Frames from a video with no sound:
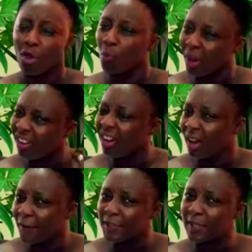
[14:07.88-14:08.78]
When you
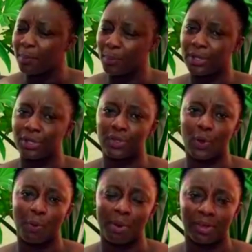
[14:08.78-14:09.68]
love somebody
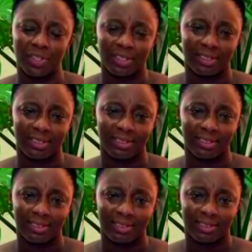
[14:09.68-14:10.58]
so much,
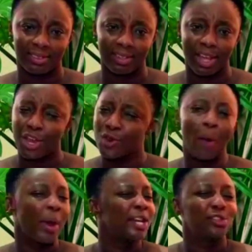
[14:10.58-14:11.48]

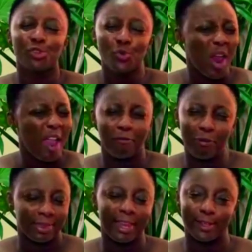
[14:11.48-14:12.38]
you are ready to do
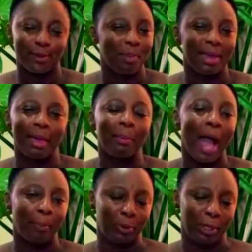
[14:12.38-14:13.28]
everything to make them
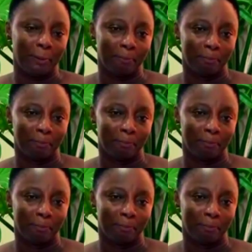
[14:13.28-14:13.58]
happy.